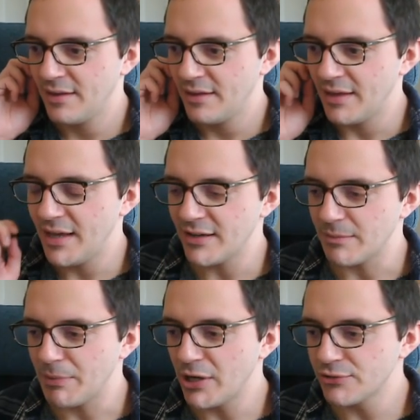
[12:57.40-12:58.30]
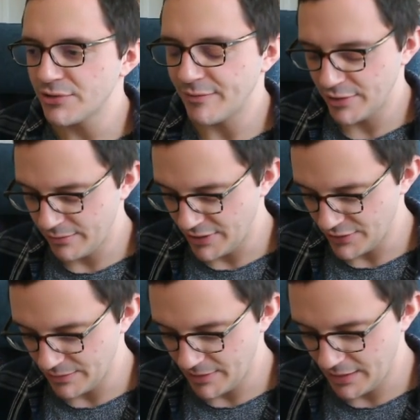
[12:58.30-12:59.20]
Yeah, like partial differential
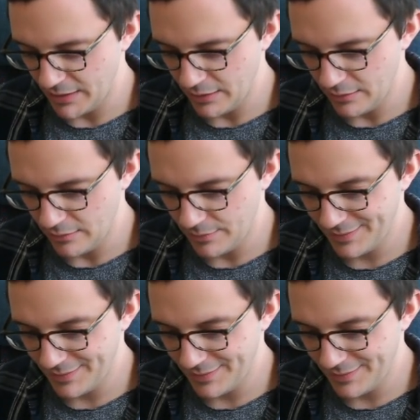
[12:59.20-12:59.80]
equations are where you